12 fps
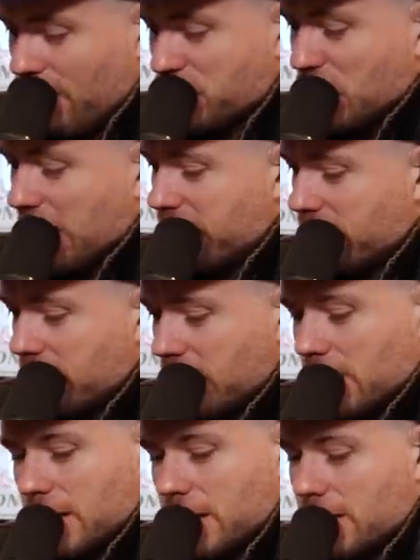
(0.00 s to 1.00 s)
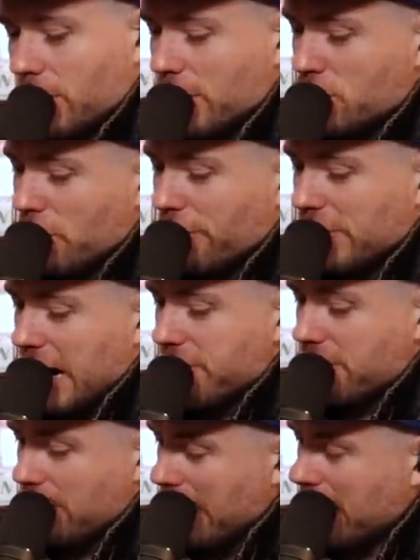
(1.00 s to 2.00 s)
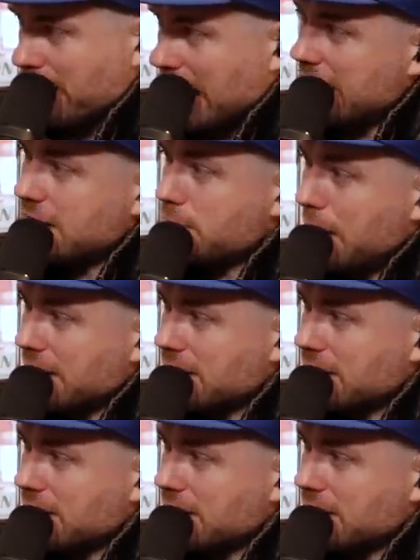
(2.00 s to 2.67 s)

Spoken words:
Loves driving. You know, he drove for Dan for a while and Dan had the